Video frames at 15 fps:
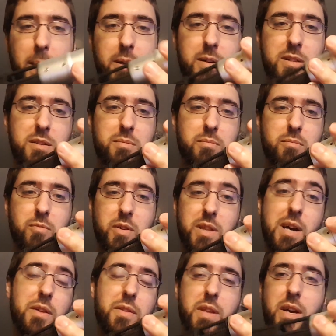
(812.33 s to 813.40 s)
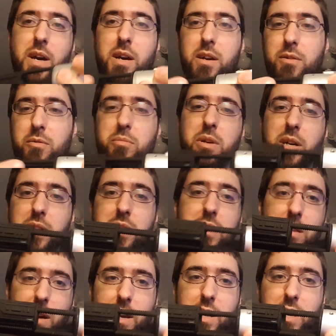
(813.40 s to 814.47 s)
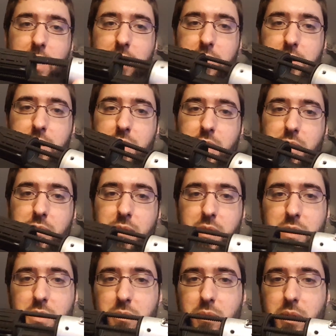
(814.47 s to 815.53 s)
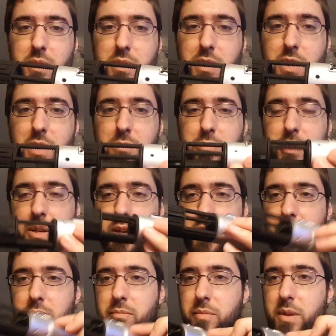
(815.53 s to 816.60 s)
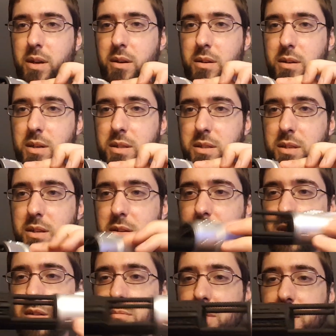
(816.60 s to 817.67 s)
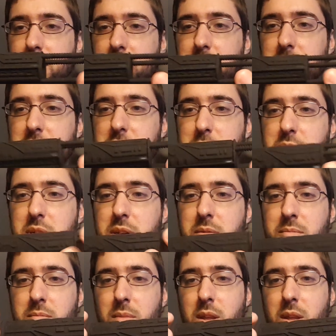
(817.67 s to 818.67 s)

Because without that, it would be like sliding out and stuff, and you don't want that. But yeah, SD card, micro USB.